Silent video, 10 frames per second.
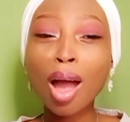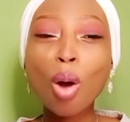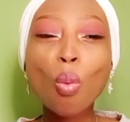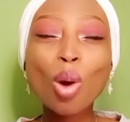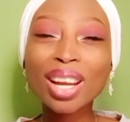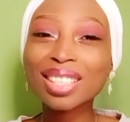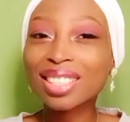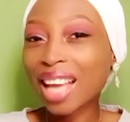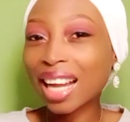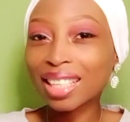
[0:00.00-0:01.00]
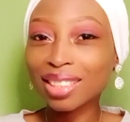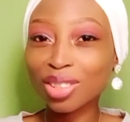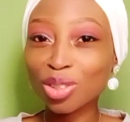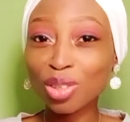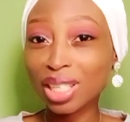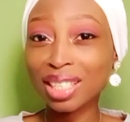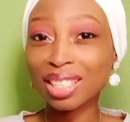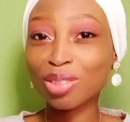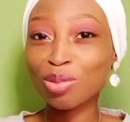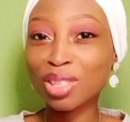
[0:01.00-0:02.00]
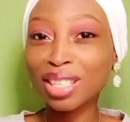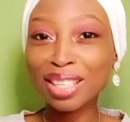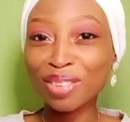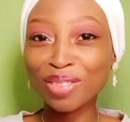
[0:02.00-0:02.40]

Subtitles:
What exactly do you need it to give?